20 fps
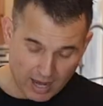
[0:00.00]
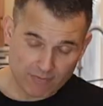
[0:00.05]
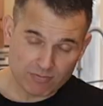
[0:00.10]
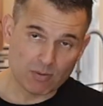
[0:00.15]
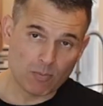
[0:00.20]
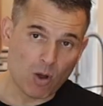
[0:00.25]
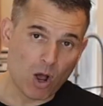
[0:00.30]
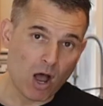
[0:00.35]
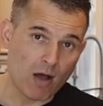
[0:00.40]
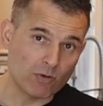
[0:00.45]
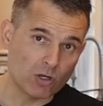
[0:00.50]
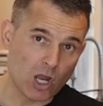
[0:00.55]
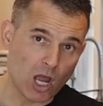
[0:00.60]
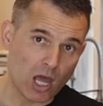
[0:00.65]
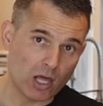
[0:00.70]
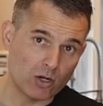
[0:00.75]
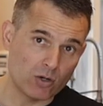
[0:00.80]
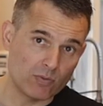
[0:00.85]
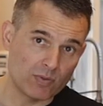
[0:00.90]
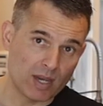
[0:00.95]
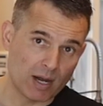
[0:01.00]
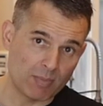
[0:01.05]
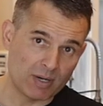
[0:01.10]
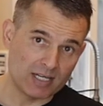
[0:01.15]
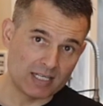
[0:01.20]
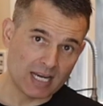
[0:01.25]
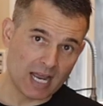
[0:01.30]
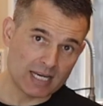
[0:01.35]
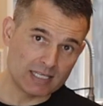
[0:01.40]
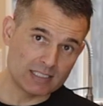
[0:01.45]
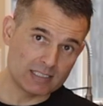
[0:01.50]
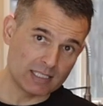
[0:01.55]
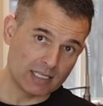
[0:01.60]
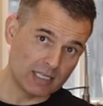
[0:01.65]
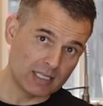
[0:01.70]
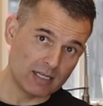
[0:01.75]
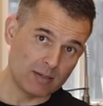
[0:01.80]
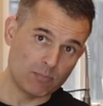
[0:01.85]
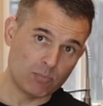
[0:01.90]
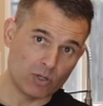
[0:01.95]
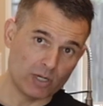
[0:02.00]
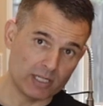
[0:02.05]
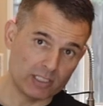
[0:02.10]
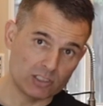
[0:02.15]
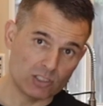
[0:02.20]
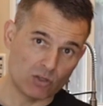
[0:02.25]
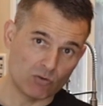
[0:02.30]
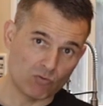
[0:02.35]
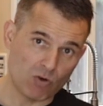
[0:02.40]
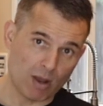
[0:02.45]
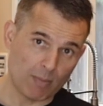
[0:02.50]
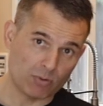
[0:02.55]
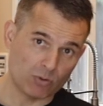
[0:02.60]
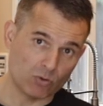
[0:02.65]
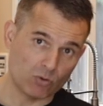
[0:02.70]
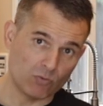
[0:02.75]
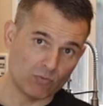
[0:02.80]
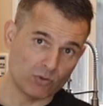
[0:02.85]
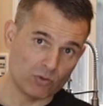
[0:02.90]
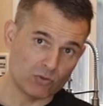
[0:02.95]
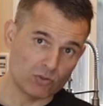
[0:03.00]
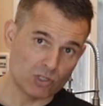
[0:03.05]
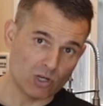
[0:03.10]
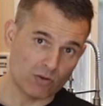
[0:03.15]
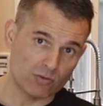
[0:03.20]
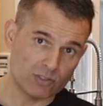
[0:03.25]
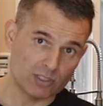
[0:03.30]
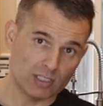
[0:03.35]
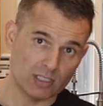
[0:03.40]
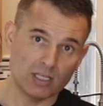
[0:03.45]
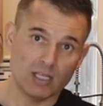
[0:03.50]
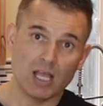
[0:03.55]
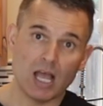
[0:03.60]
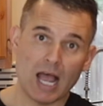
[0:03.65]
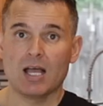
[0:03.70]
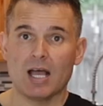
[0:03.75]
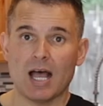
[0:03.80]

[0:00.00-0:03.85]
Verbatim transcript: have some avocado that I'm going to dice in and put into the tropical fruit salsa.